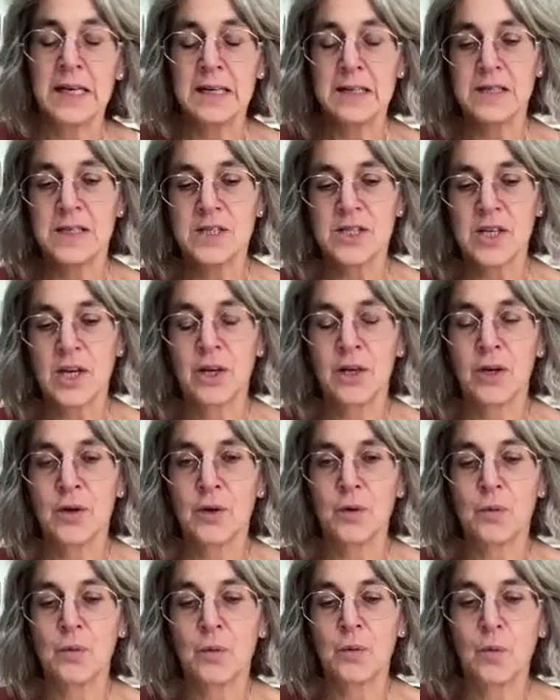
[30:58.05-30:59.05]

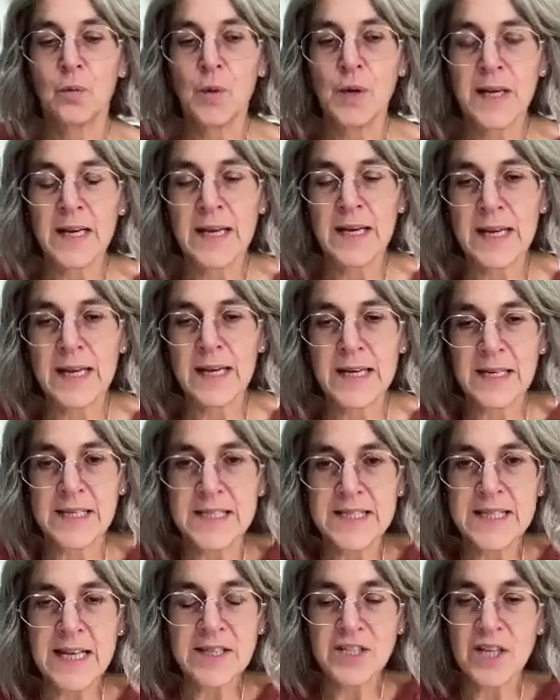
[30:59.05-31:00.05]
So we
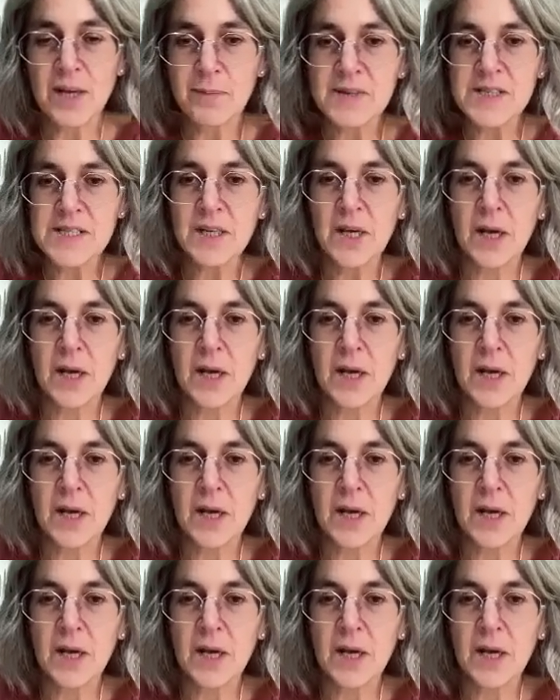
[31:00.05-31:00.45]
set up this